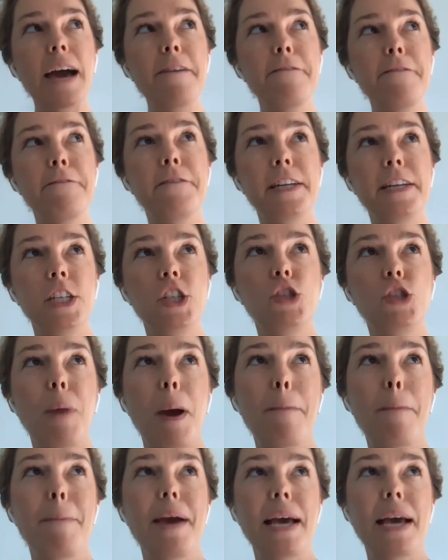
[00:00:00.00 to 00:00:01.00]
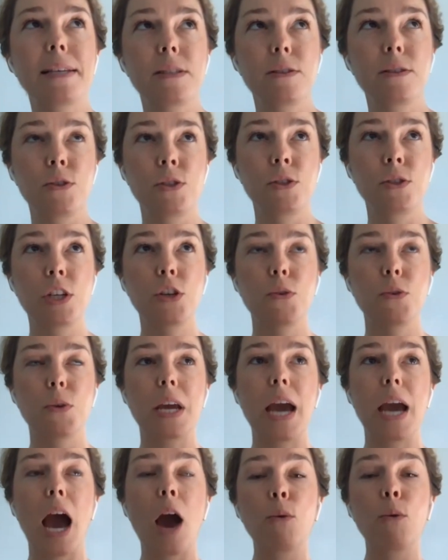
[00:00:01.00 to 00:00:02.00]
finished my master's
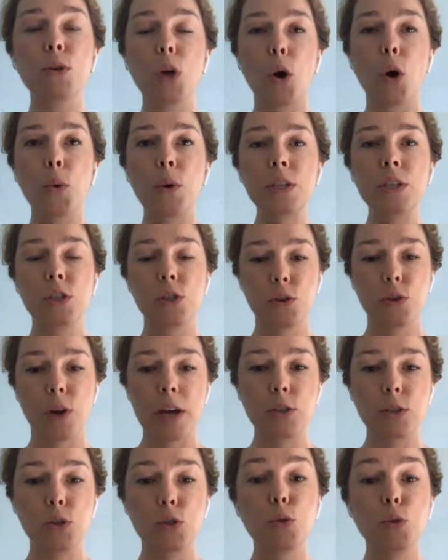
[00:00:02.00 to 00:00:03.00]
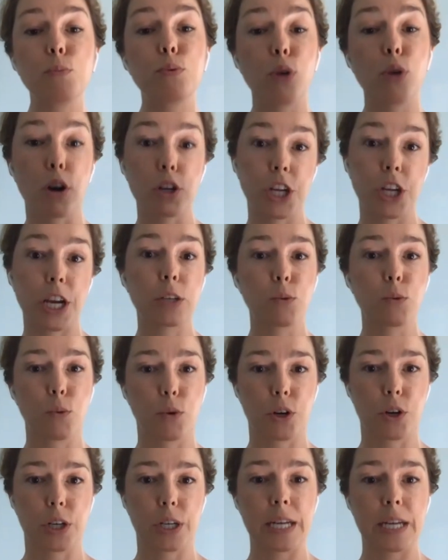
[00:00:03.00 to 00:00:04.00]
degree, I would always try to do project
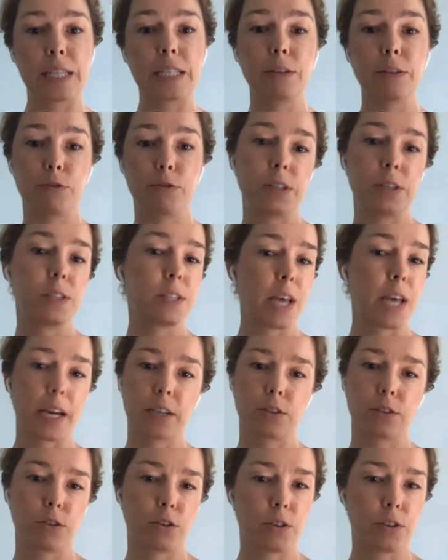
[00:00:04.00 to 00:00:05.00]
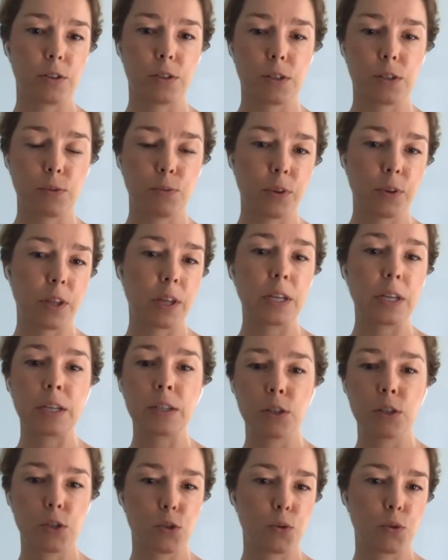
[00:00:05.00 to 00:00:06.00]
work in different sectors within
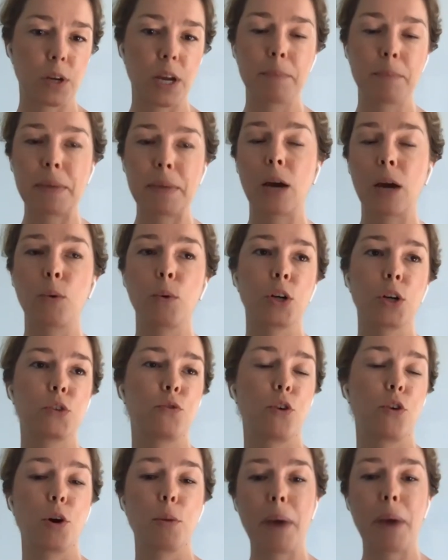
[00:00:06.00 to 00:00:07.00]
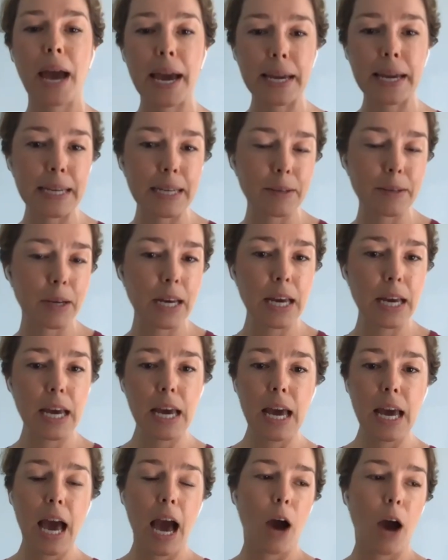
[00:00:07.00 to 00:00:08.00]
industry. I mean, I worked for a bank,
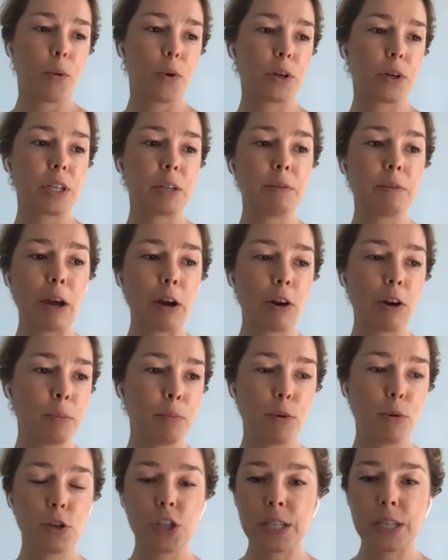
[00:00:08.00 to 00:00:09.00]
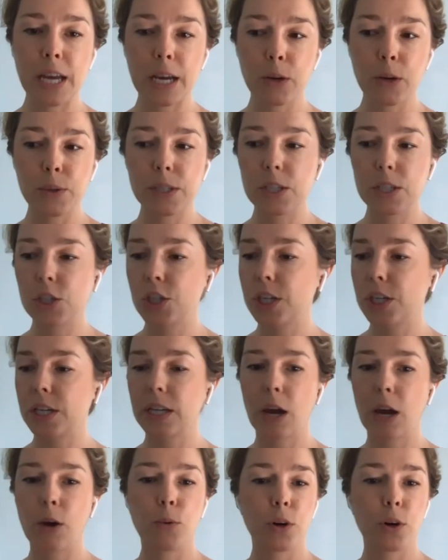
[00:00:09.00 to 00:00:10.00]
I worked in emergent
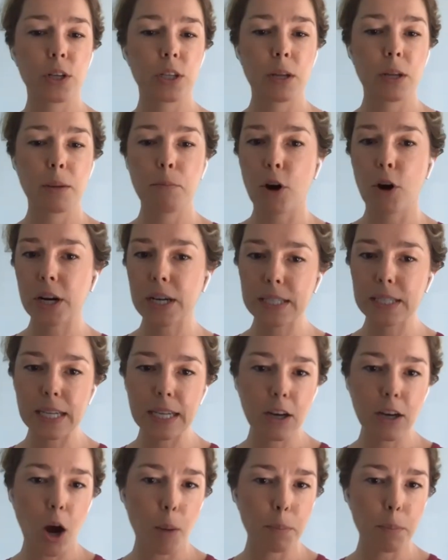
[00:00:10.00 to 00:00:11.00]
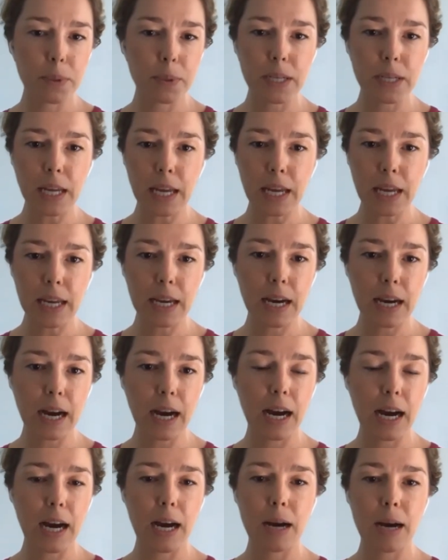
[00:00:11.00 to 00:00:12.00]
acquisition, I worked in a marketing company,
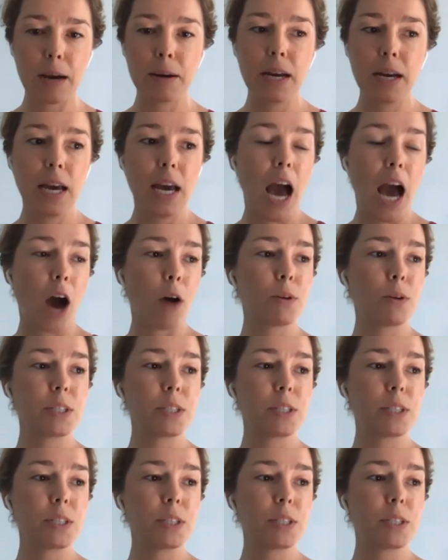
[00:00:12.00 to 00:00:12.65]
uh, I would